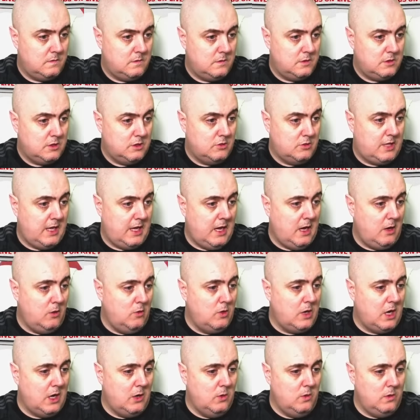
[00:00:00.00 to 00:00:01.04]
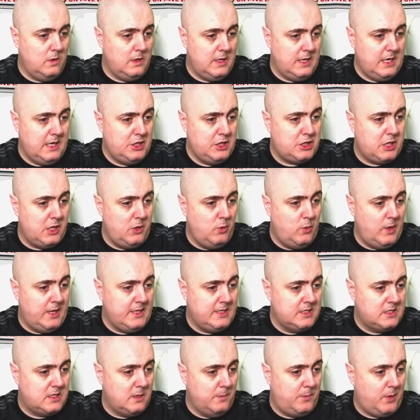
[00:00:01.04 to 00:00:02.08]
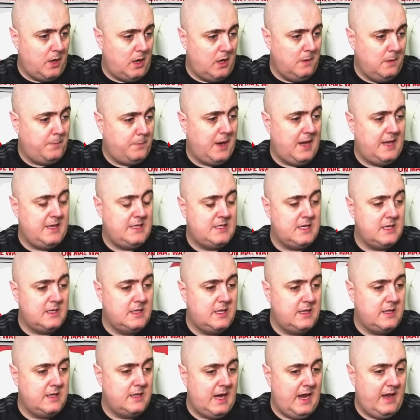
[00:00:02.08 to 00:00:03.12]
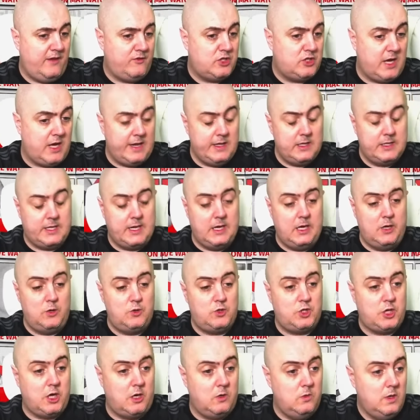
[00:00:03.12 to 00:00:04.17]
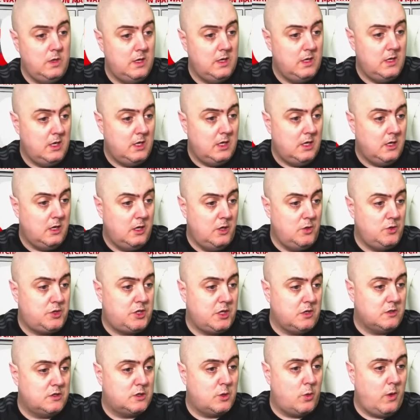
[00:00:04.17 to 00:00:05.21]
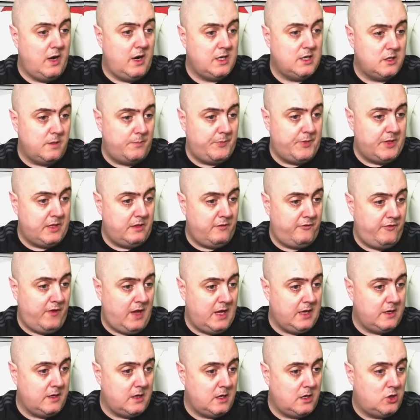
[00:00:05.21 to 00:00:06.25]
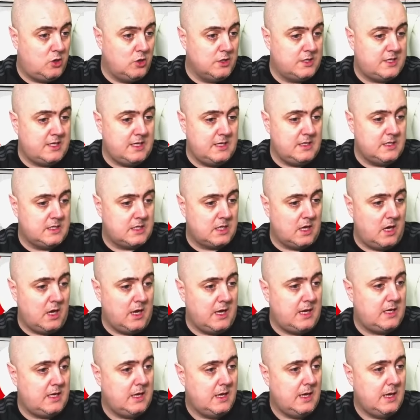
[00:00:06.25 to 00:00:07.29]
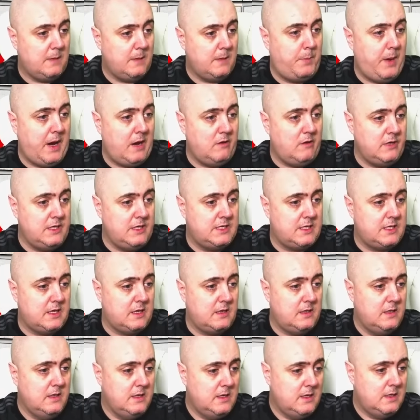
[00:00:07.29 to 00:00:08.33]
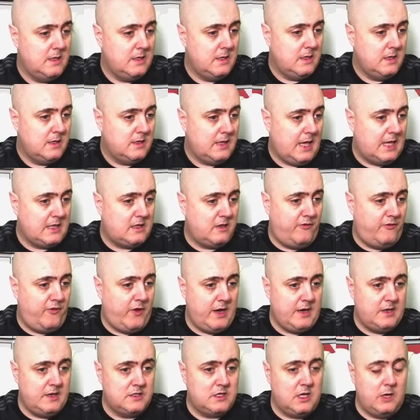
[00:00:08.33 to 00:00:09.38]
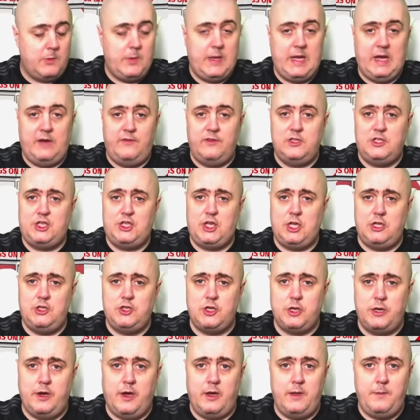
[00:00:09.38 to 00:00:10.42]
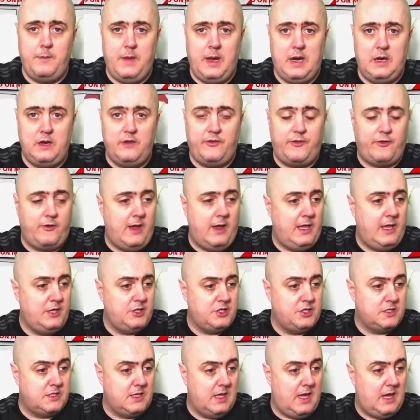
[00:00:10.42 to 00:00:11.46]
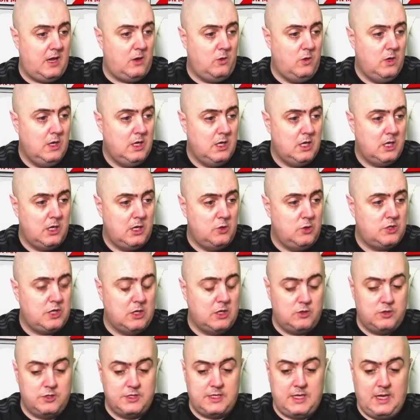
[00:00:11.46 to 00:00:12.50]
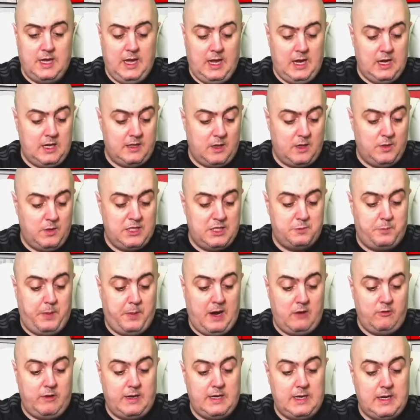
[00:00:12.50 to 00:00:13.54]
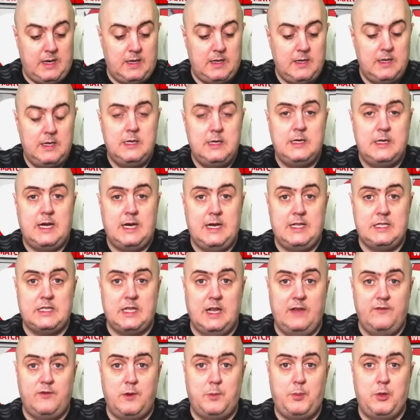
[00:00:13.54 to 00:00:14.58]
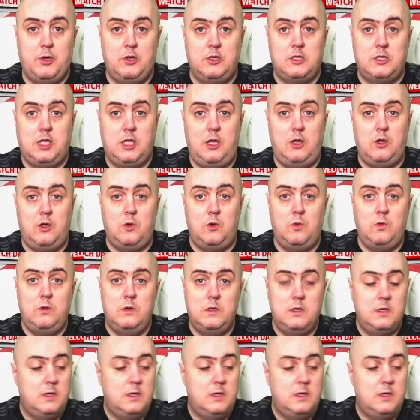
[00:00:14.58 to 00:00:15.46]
So Diogo initially wins the ball. Plays it into the left channel to Lucho. Lucho squares up the defender. Cuts inside and buries it. That defender's going to be having ginger nightmares for ages now. Lucho doesn't care though. He's buried it. And it's Liverpool 2,